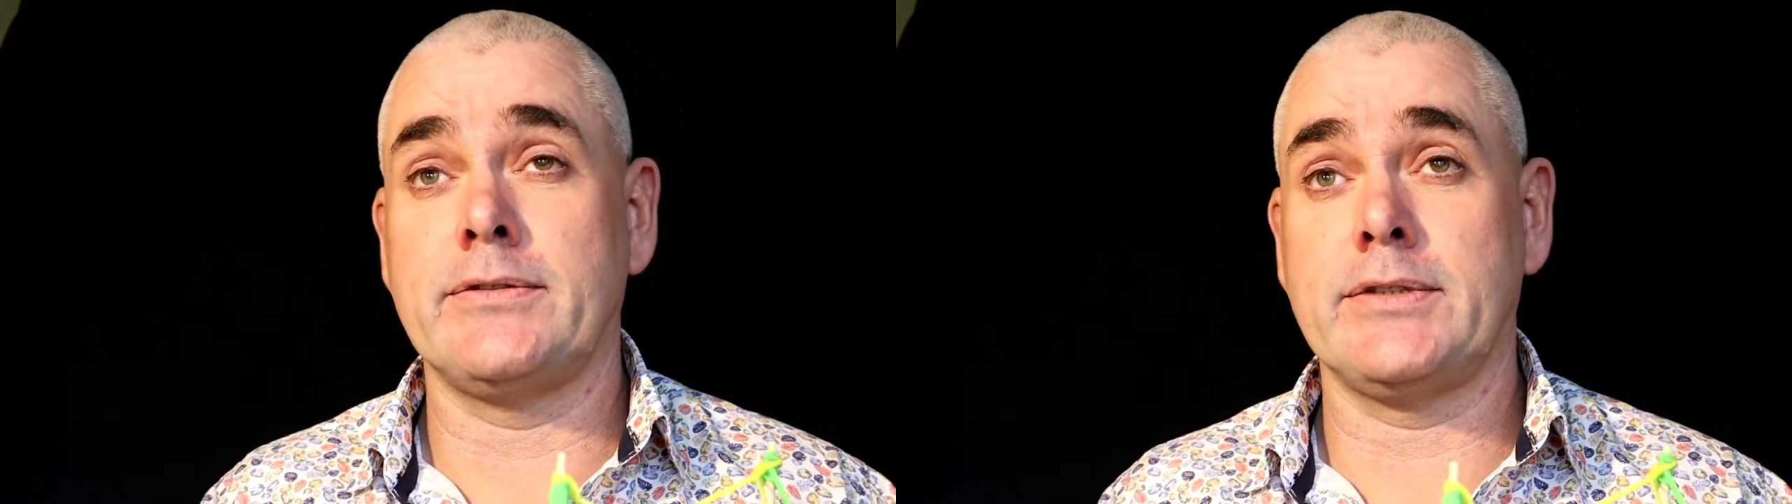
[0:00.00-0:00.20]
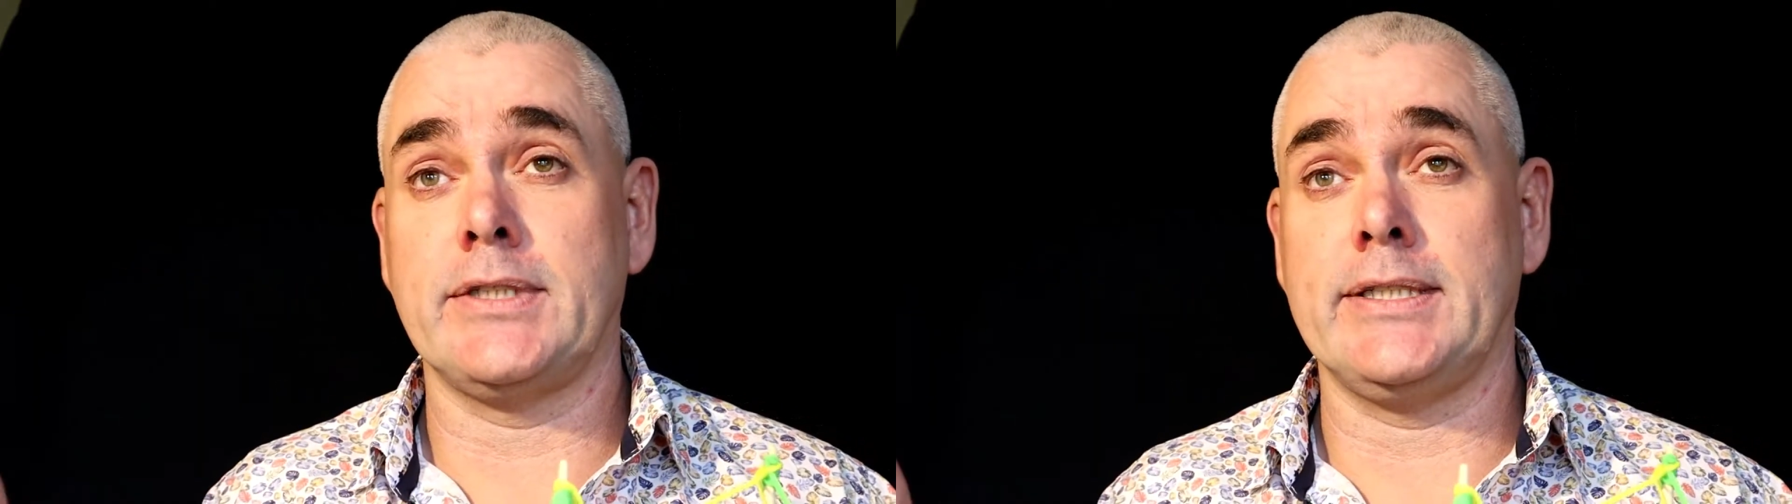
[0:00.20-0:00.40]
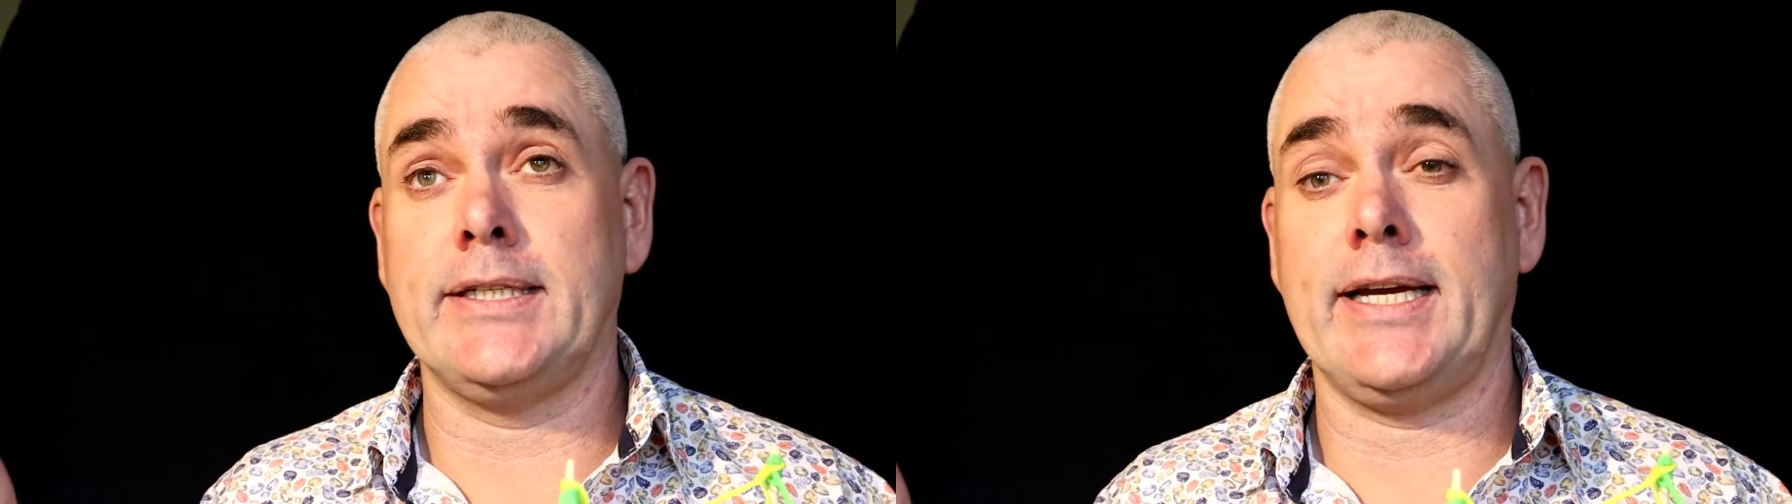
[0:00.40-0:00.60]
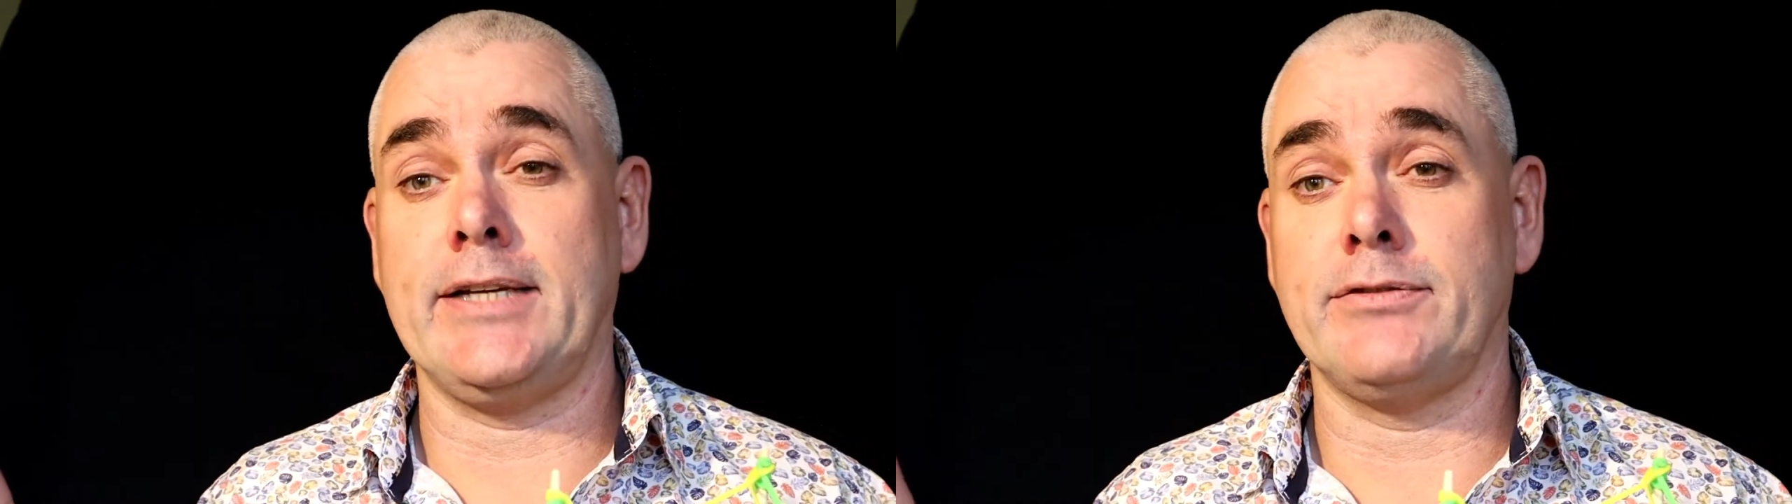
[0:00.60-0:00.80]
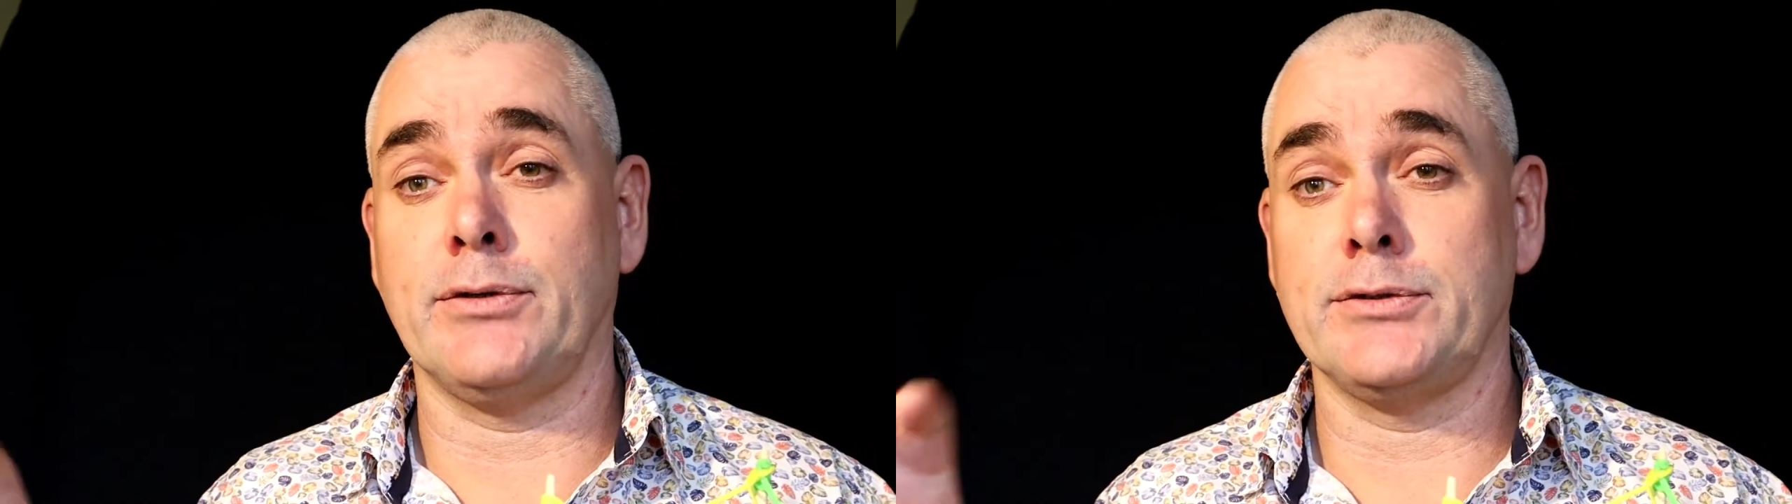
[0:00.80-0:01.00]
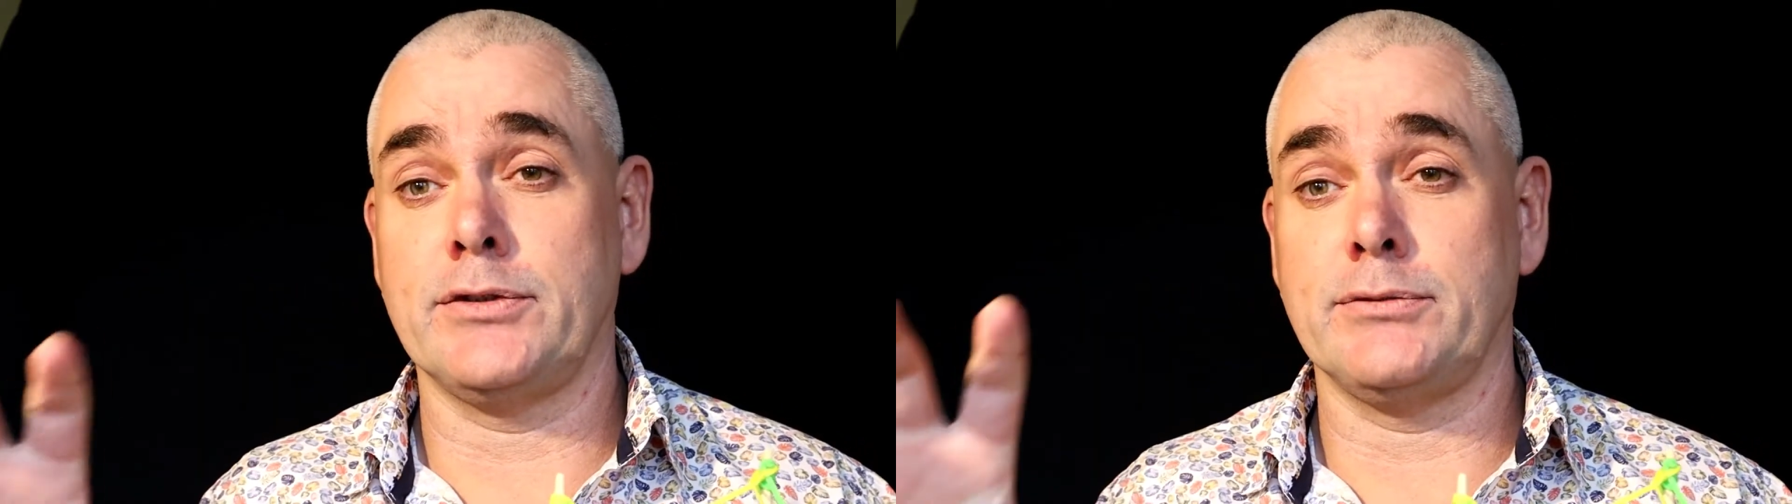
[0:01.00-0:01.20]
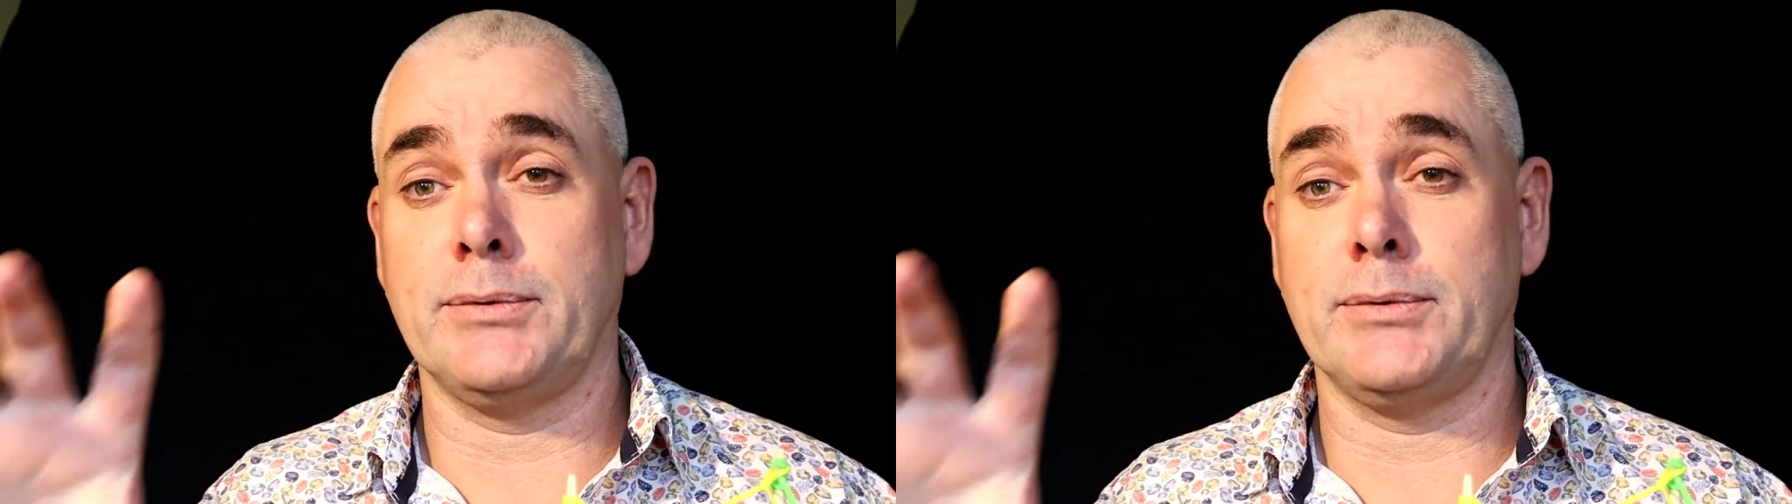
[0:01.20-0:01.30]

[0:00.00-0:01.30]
to indicate forces.